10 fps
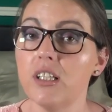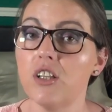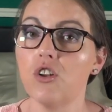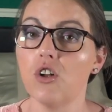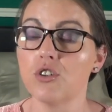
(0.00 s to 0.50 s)

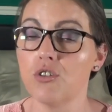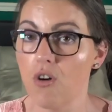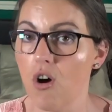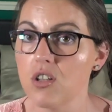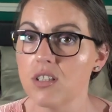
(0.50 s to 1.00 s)
did not
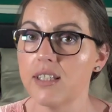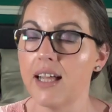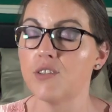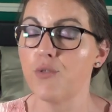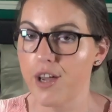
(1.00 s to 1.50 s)
cross
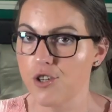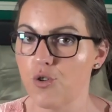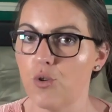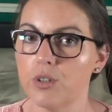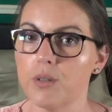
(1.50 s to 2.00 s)
that
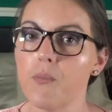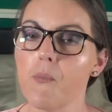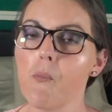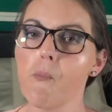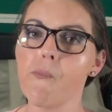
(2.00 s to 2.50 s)
threshold."
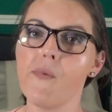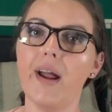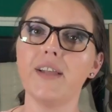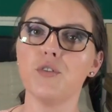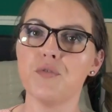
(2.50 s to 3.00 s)

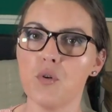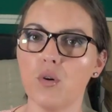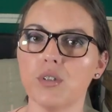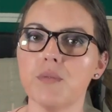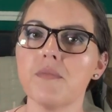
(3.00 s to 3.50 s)
End of
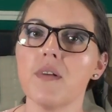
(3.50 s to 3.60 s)
quote.